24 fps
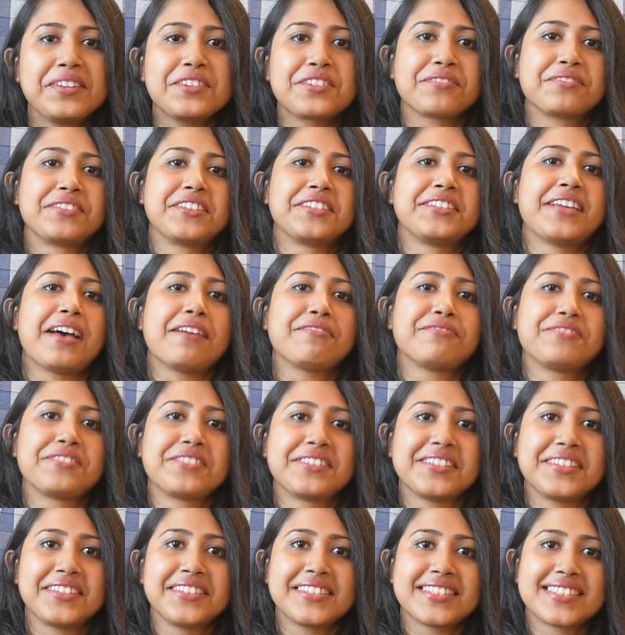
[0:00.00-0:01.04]
of the
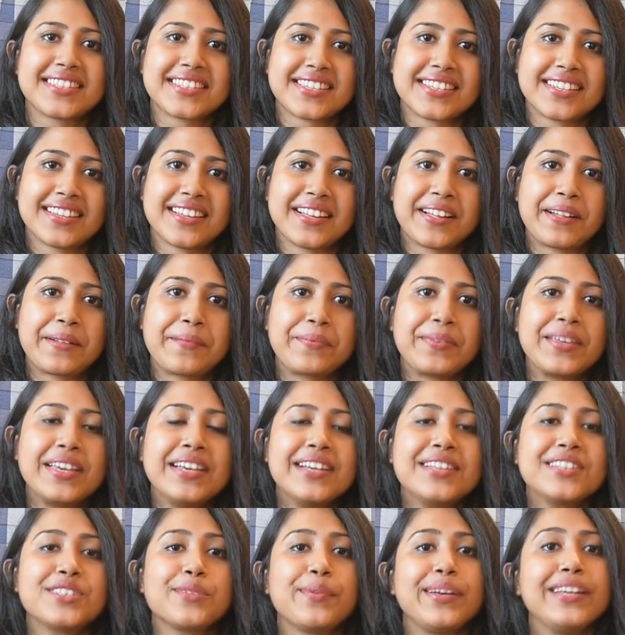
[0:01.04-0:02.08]
daffodils.
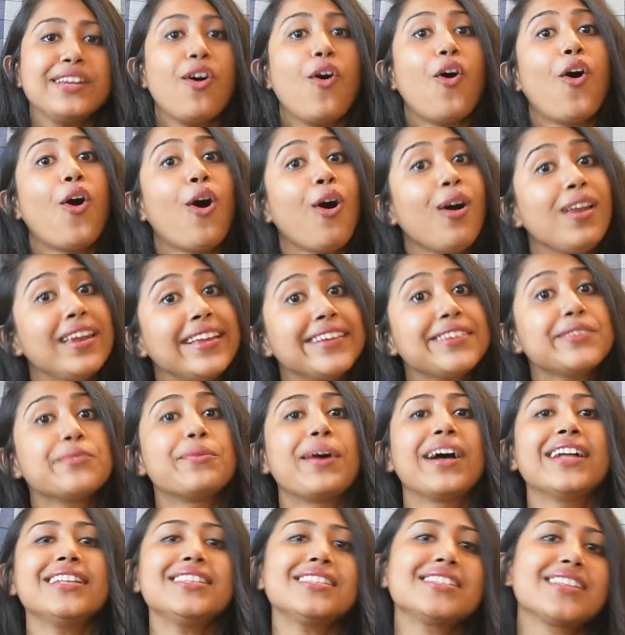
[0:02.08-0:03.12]
So when all at
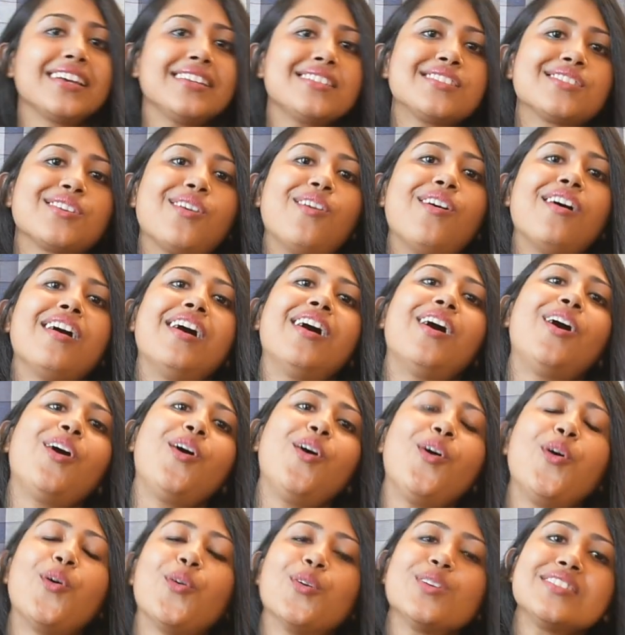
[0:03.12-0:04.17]
once I saw a
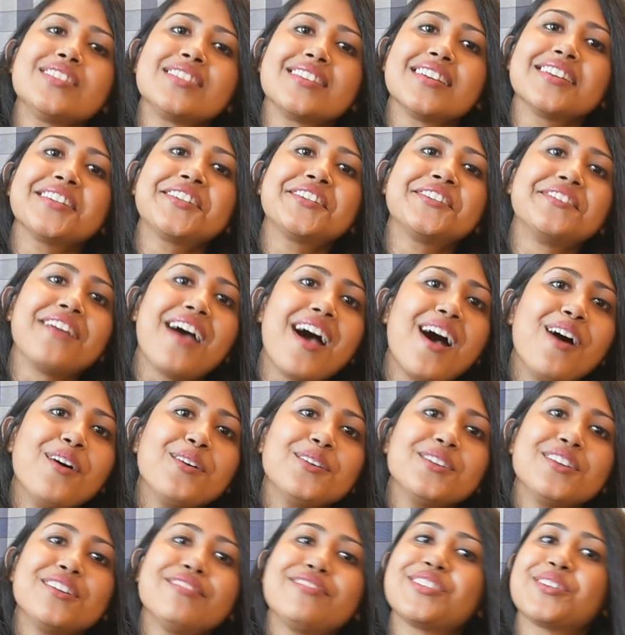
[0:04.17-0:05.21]
host, a crowd
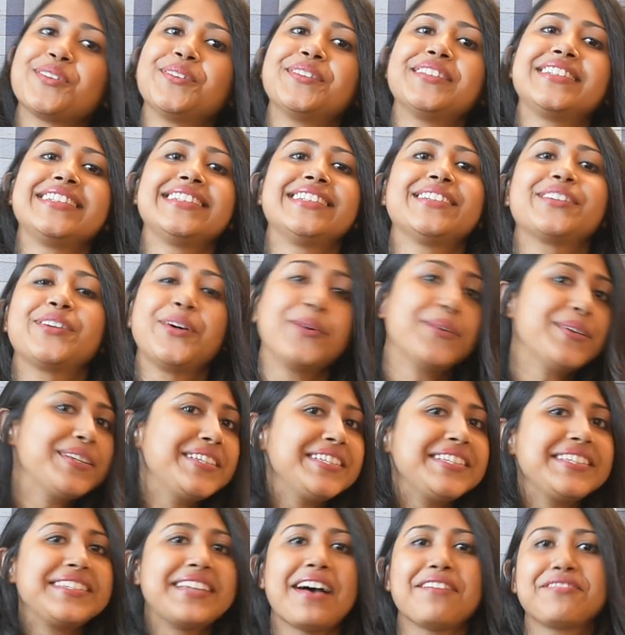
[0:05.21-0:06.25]
of
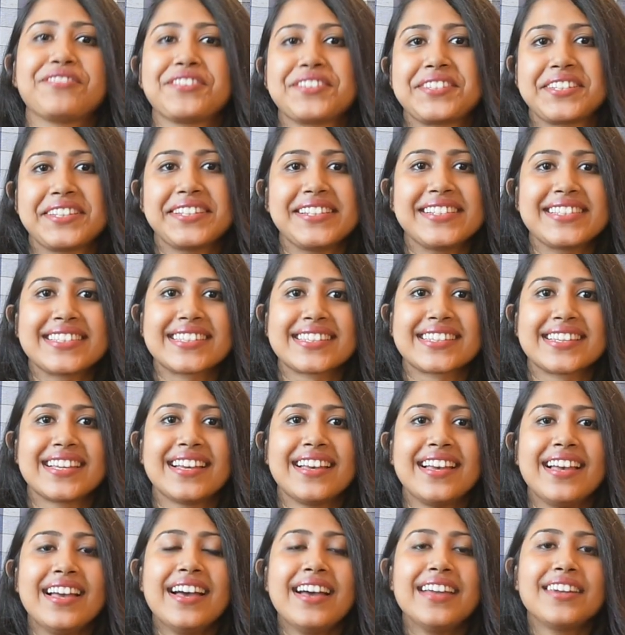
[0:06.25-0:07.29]
golden daffodils.
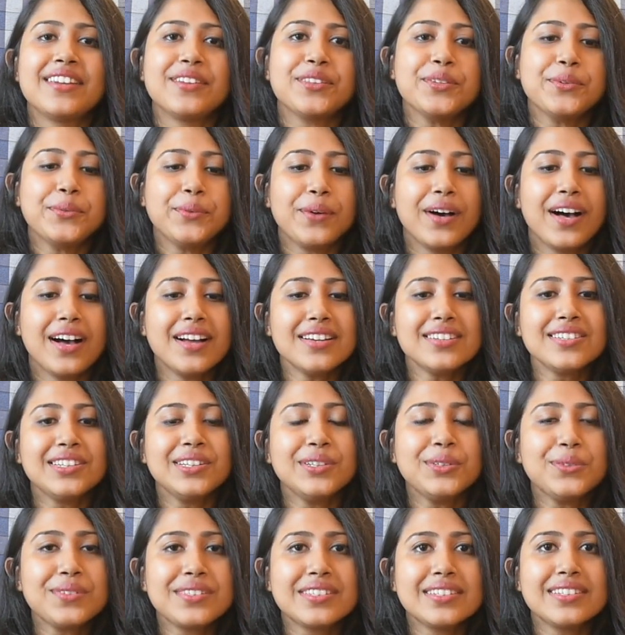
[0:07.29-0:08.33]
Now the word
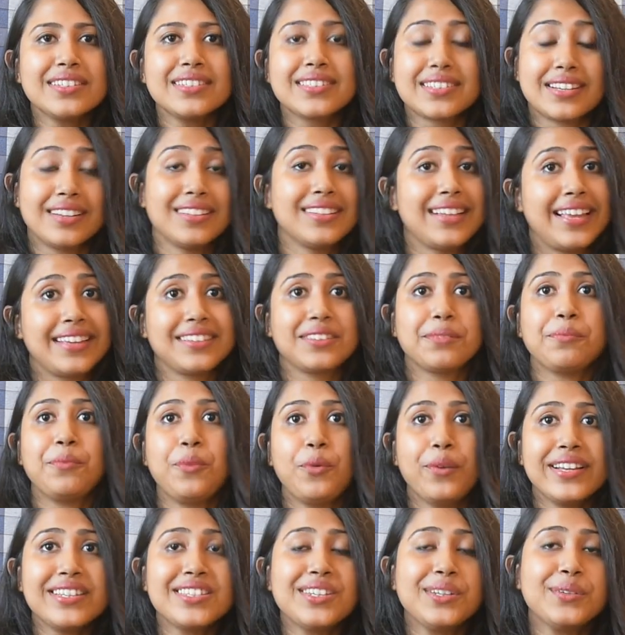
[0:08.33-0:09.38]
uses, like the
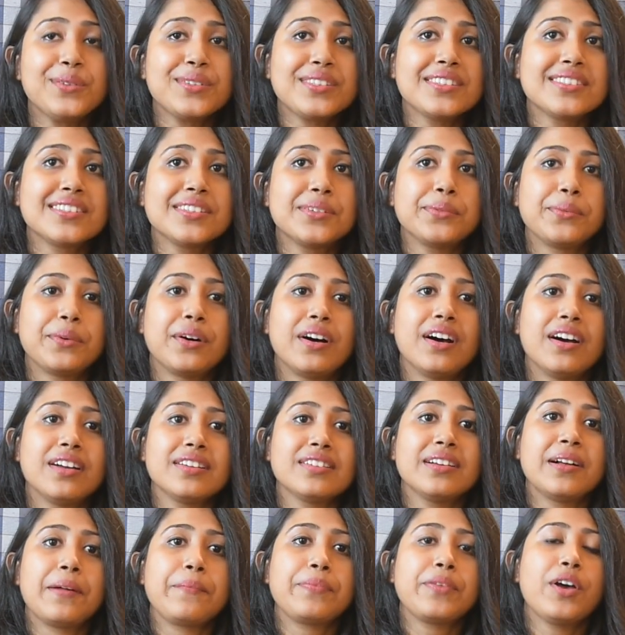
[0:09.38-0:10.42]
poet uses the word
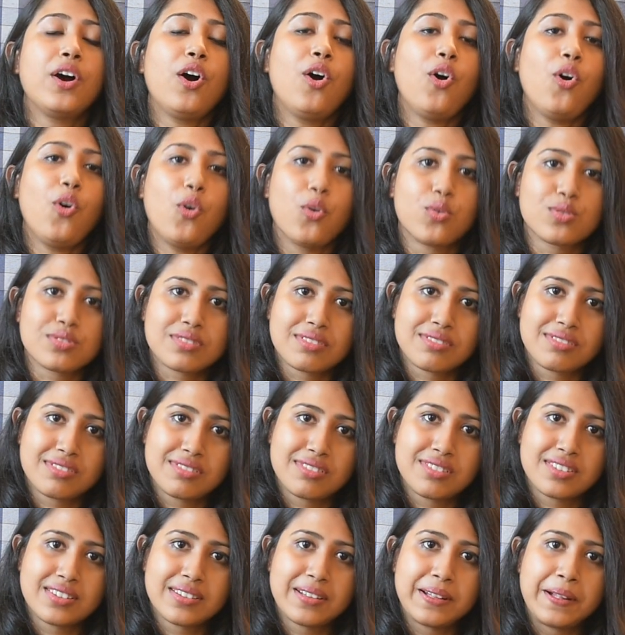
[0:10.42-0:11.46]

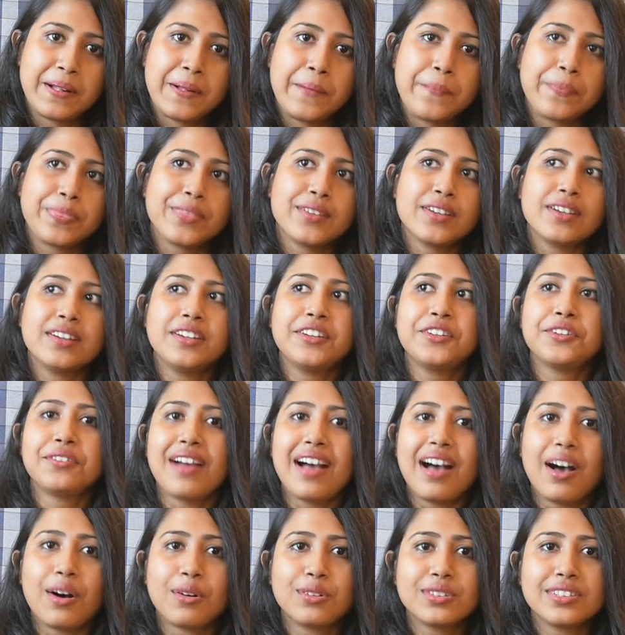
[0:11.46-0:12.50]
host,
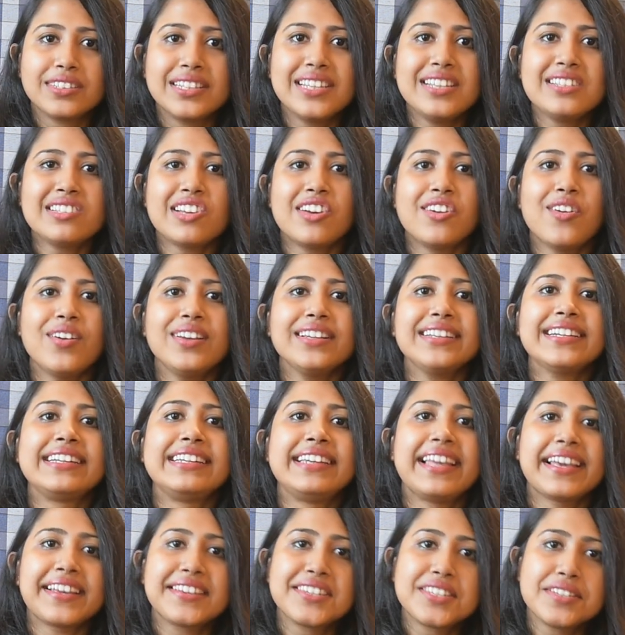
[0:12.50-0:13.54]
crowd. These are all
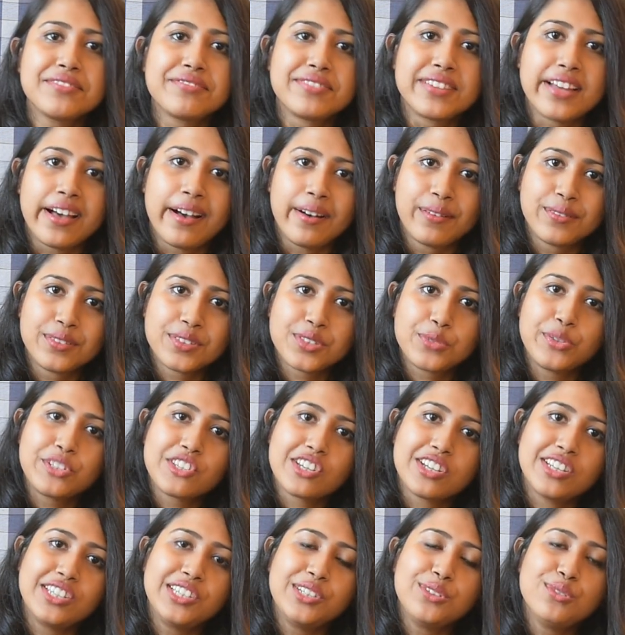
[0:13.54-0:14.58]
collective nouns which
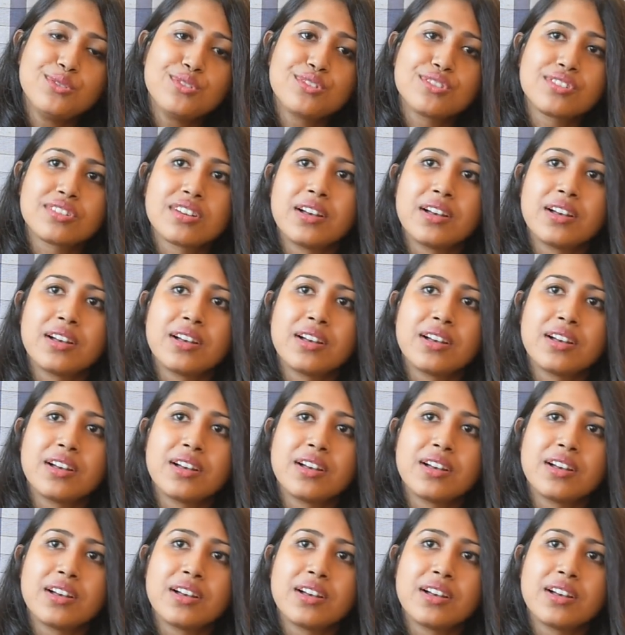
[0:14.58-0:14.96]
are used